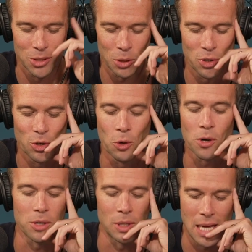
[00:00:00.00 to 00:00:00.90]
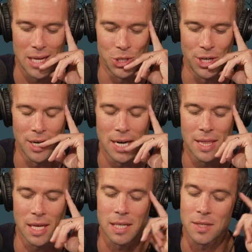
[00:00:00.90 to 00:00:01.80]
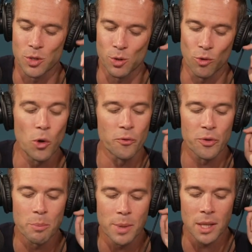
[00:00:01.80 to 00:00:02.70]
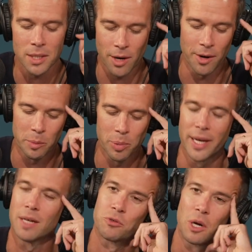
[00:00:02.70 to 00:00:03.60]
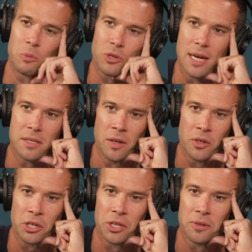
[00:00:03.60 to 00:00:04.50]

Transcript: told The New Yorker last year he thinks there's a role for the military to play if Trump tries another